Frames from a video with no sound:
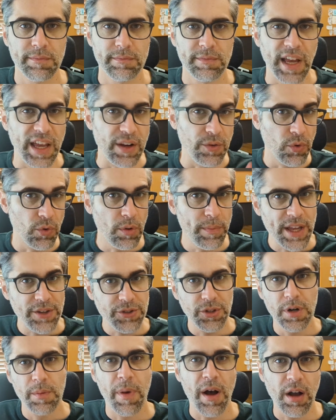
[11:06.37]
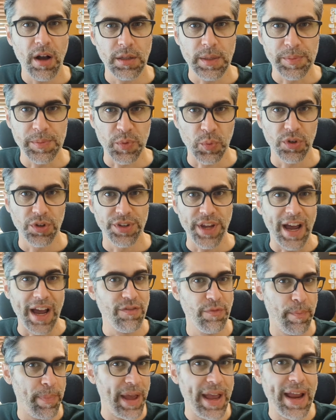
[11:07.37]
And Rolemaster and Apocalypse World
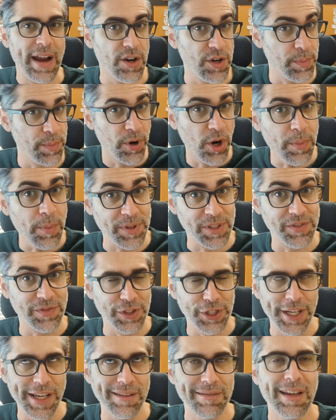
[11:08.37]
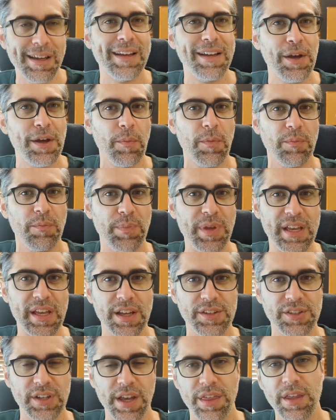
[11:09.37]
I've paired purposefully
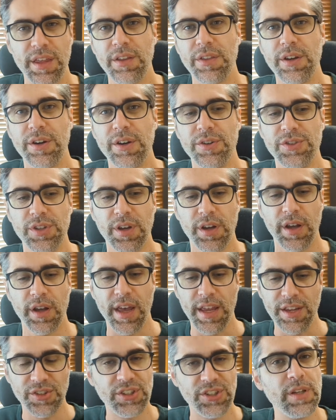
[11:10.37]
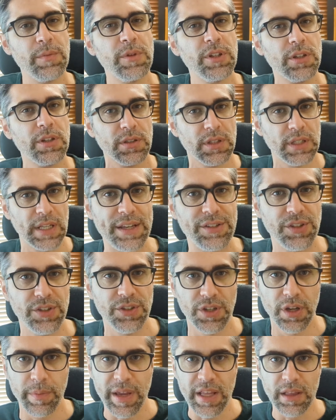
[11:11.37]
because I think there's a similar
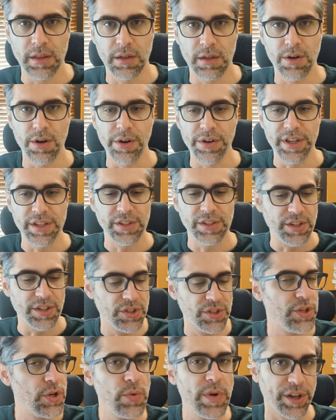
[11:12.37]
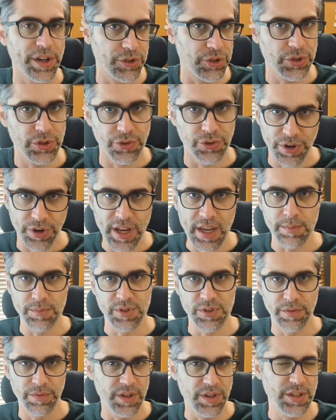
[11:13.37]
lesson to be learned. It's two
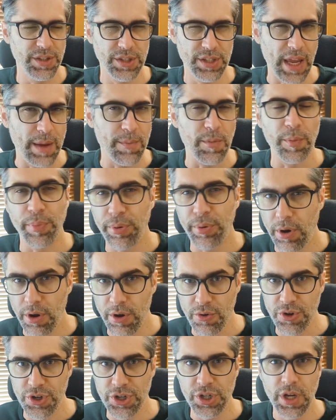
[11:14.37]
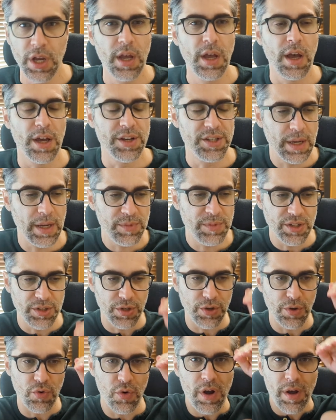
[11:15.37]
extremes of this same approach, attempting to